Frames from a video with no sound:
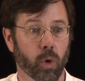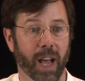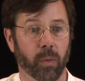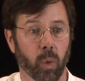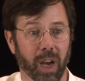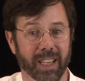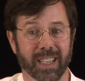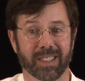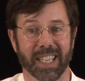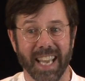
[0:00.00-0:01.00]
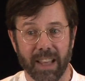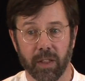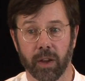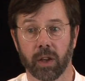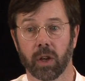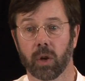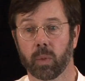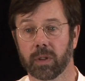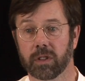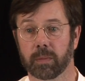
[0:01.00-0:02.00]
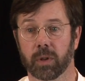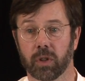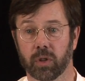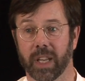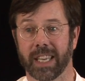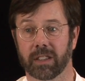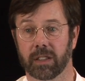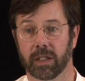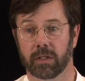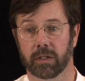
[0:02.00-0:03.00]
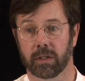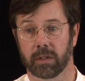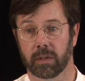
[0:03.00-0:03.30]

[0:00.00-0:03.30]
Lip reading: and working together with the spiritual entities.